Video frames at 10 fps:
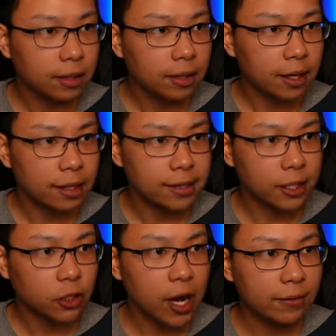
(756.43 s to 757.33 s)
Uh,
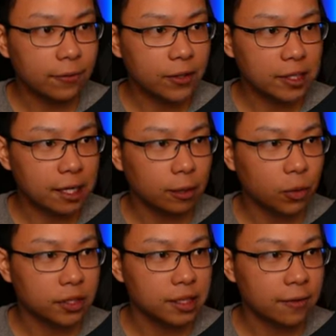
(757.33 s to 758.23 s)
second try after fixing
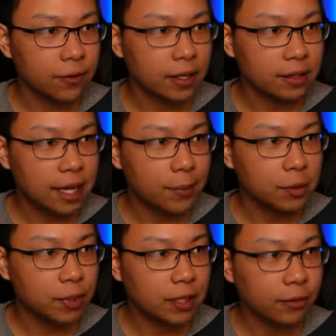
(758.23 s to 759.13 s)
Hellborn's defense. Same
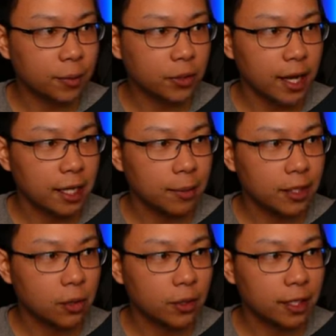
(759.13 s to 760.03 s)
speeds for both N M
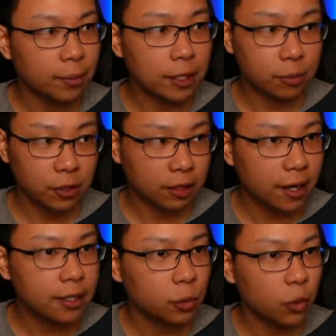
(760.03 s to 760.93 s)
and U N M. That's pretty
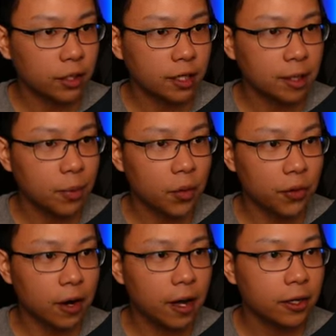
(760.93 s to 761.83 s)
nice. One key, both
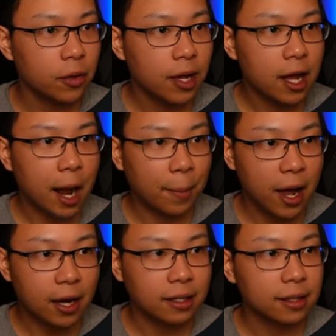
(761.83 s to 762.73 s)
are auto. I'm
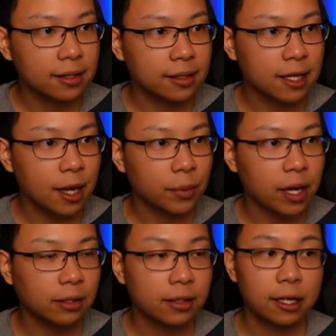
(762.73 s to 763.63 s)
not good at this game.
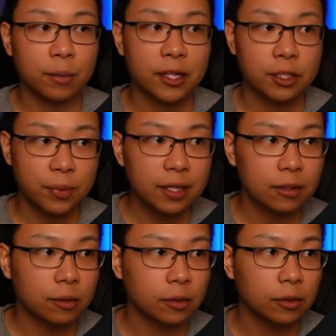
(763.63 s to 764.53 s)
Got lucky on my speed
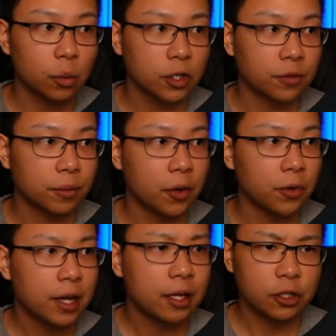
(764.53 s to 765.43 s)
tune. Works for both.
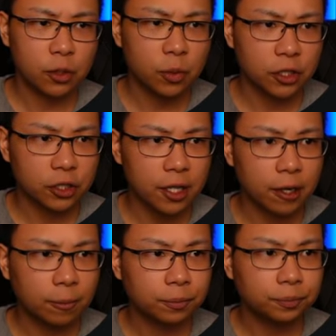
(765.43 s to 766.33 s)
Just want to
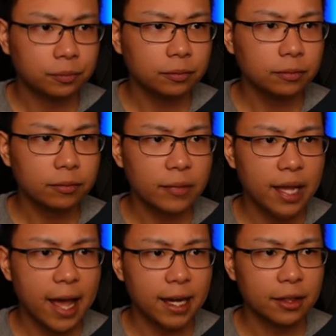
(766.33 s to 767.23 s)
share.
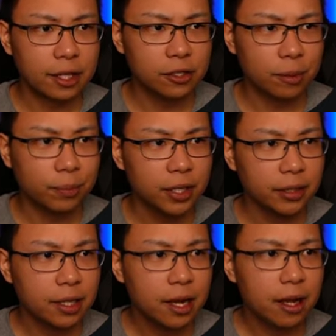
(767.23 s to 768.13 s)
Edit, these are
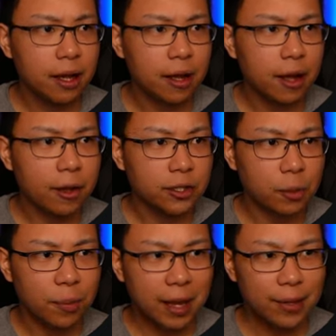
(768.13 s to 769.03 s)
booked. So
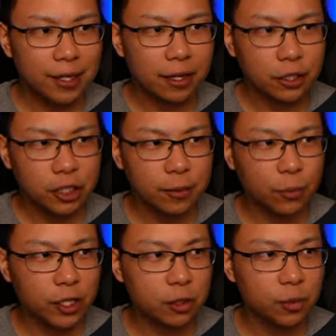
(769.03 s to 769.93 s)
maybe not a cheap
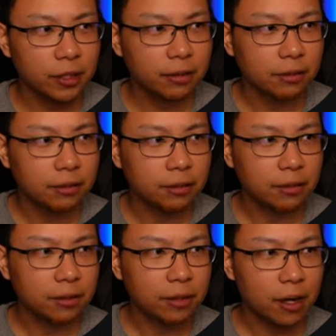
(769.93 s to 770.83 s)
Wixwell.
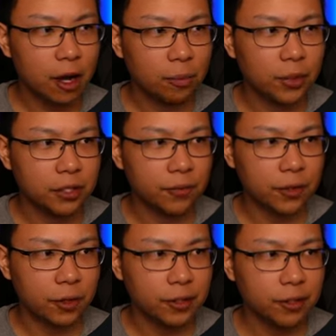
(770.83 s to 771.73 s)
All books are for
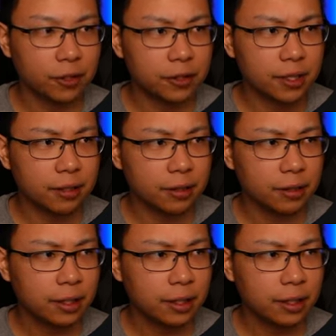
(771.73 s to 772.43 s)
the three-turn extender.